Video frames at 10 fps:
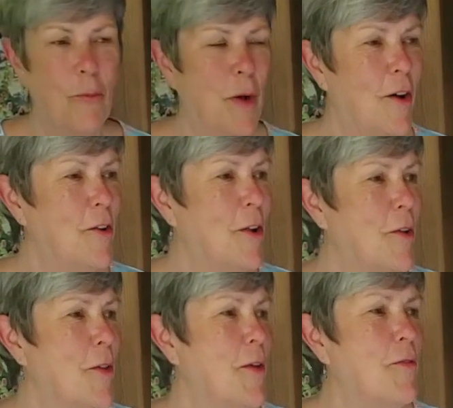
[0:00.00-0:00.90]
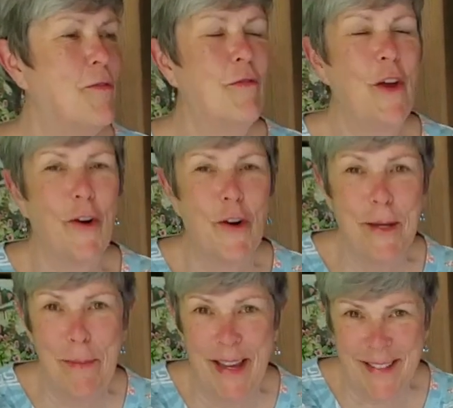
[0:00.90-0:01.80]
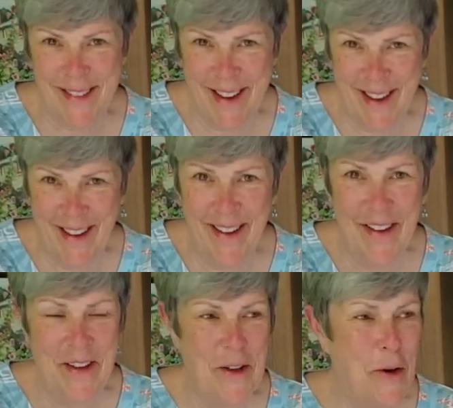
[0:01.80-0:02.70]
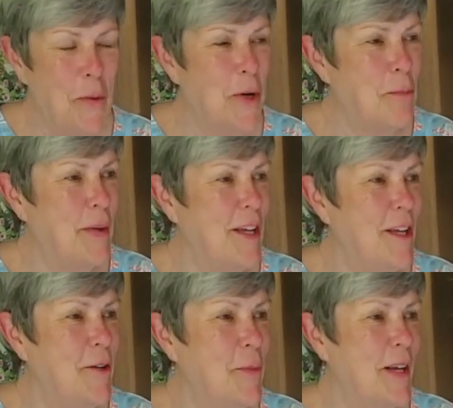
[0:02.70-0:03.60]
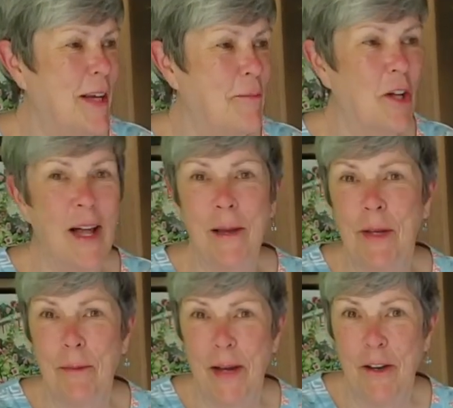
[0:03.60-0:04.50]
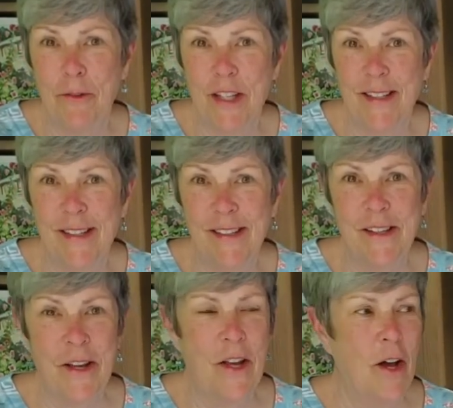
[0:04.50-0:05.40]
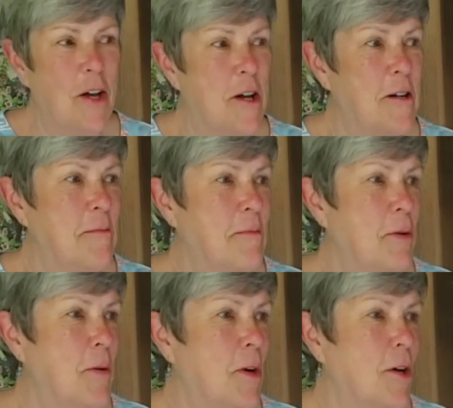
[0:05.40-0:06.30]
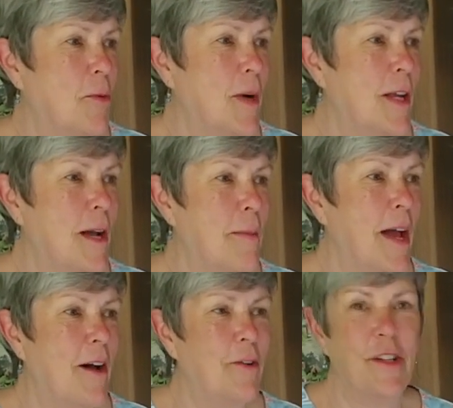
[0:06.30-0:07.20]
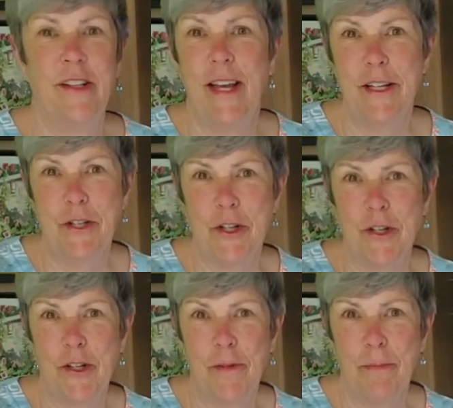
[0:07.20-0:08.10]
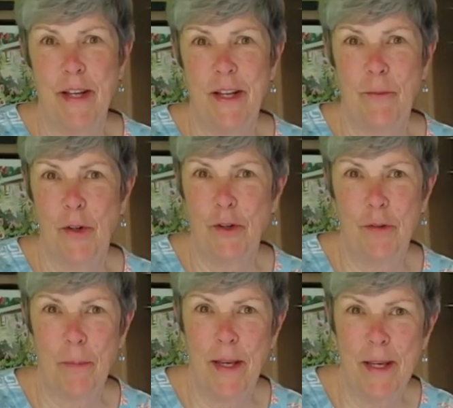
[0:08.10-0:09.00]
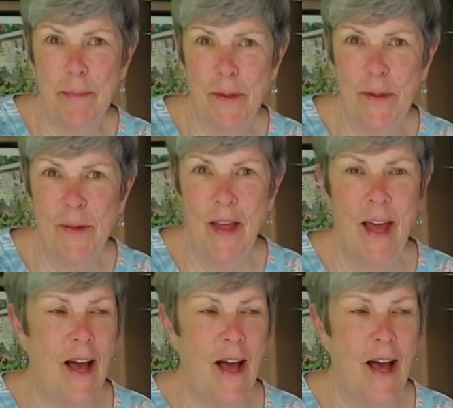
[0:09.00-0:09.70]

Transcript: Well, the very best day would be when I'm climbing a mountain, or when I'm out in nature meeting wonderful people.